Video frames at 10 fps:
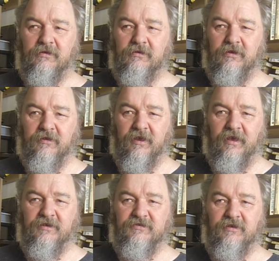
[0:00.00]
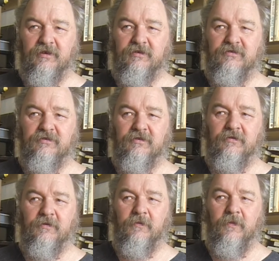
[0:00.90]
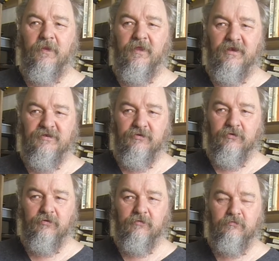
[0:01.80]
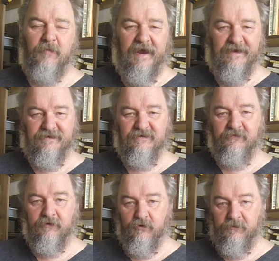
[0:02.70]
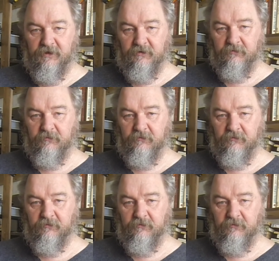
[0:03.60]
the thing is that these are all mass phenomena,